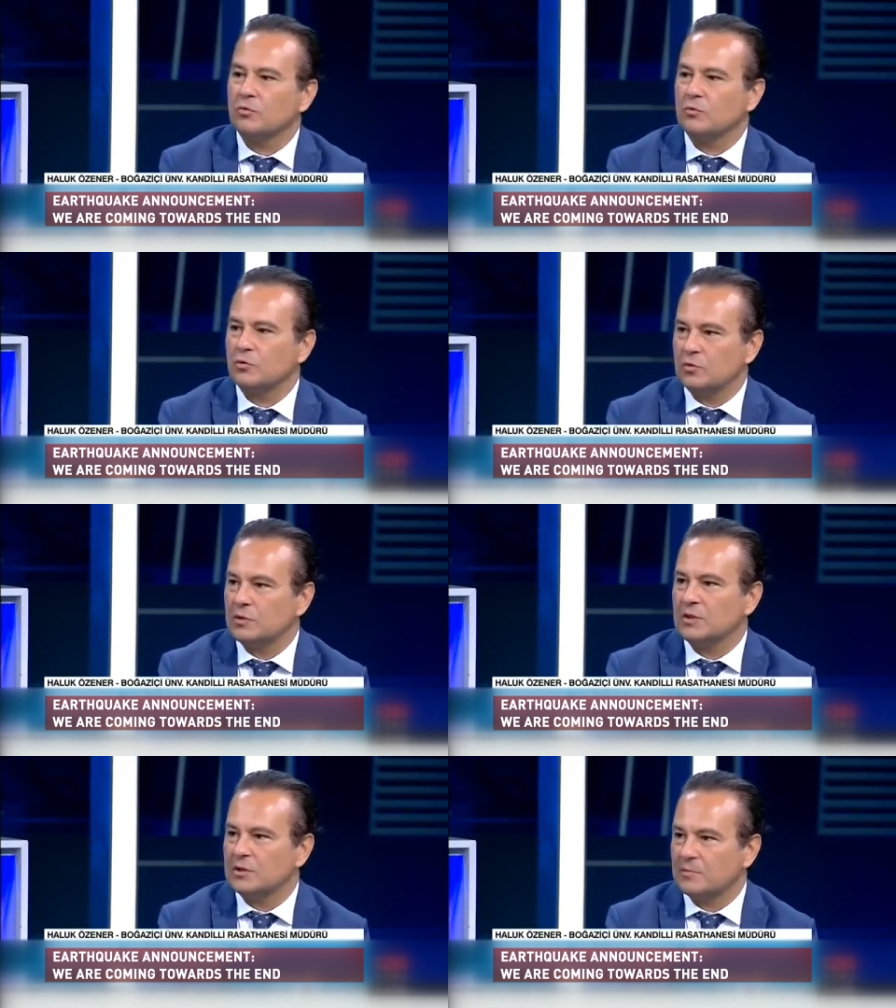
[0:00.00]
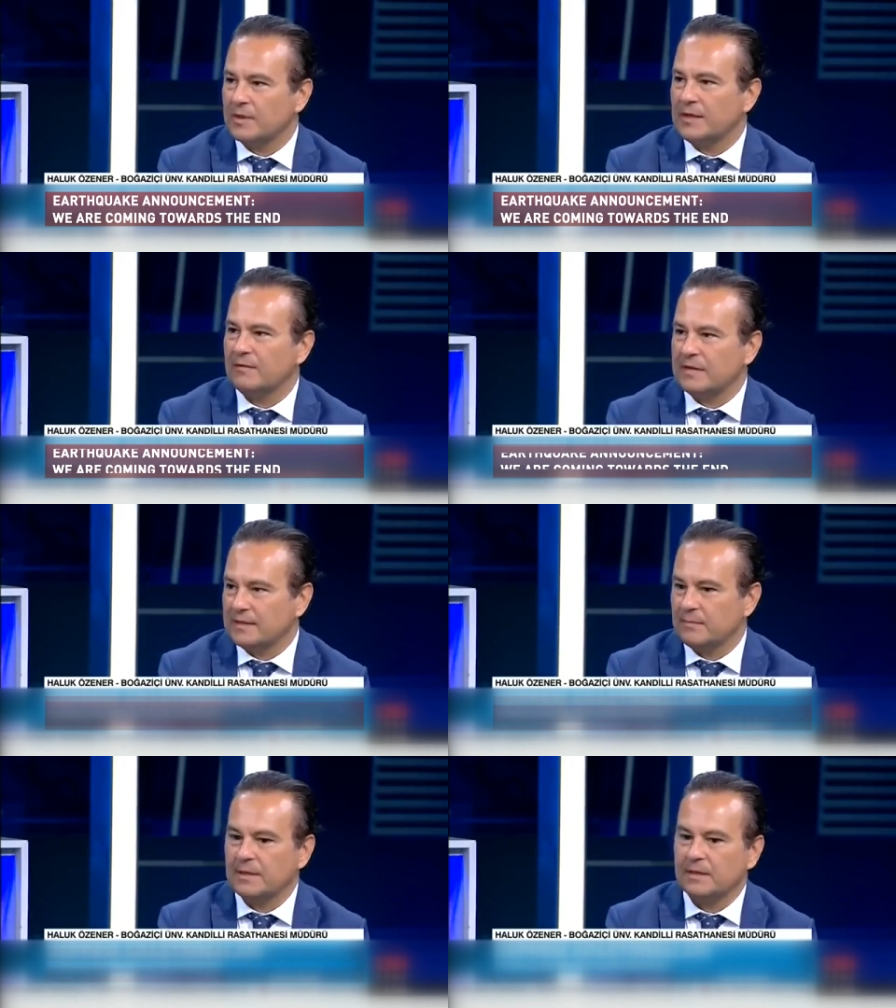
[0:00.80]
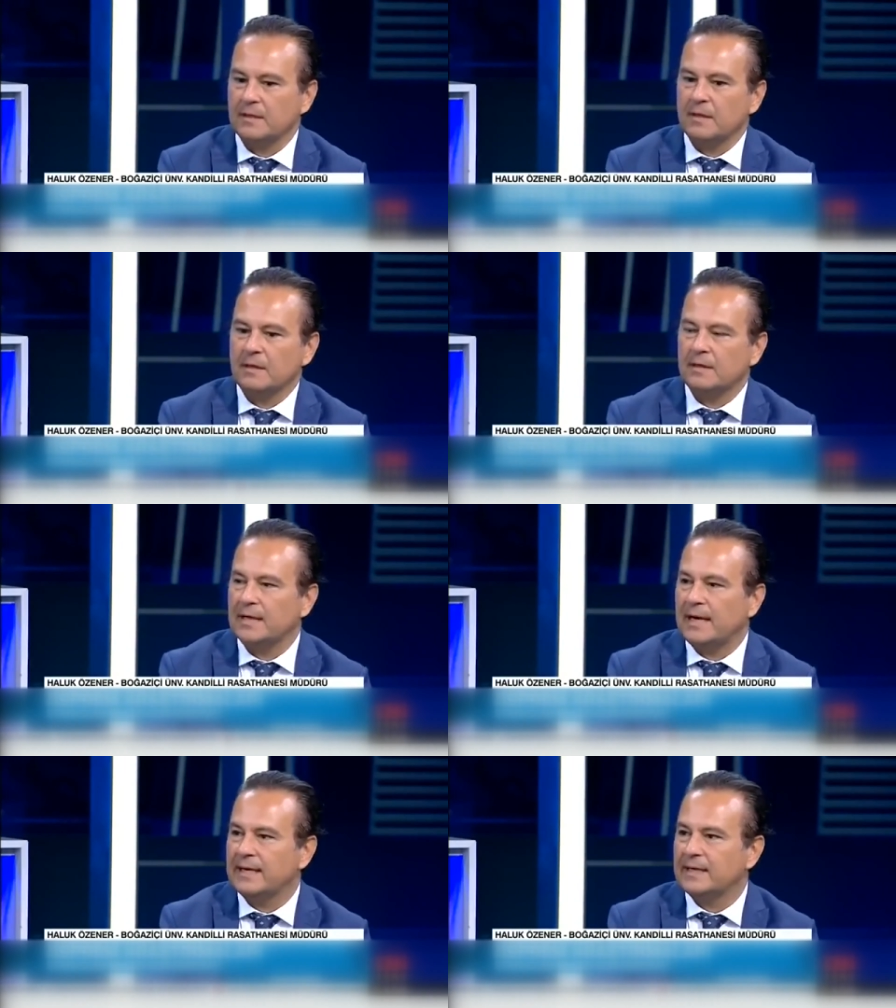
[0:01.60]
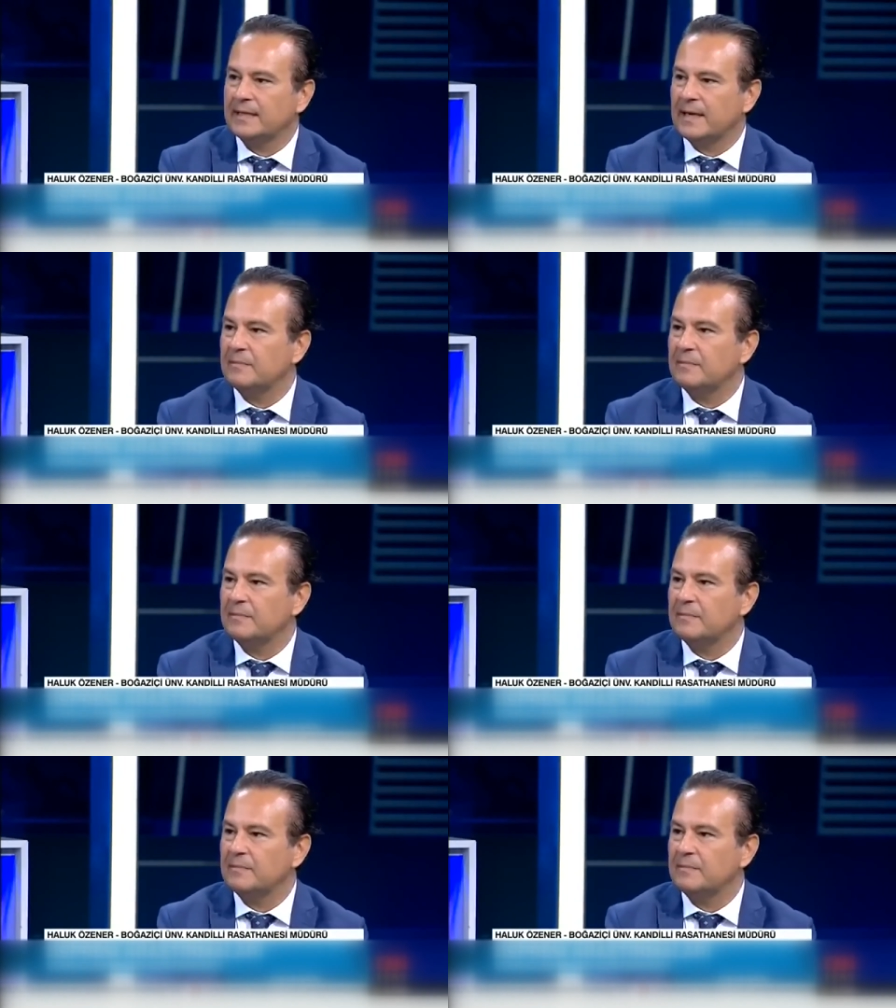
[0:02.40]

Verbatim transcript: bigger. We are coming towards the end.